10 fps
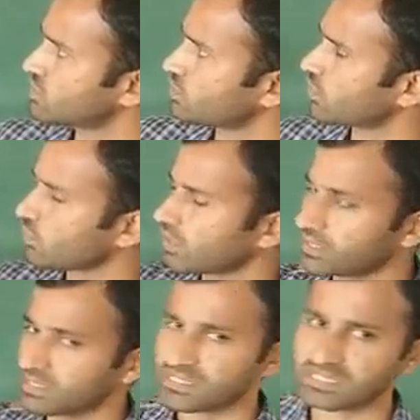called what?
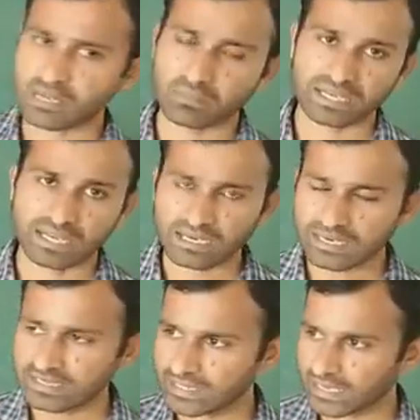Geminal
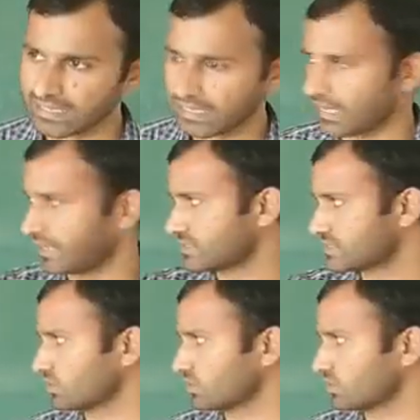dihalides.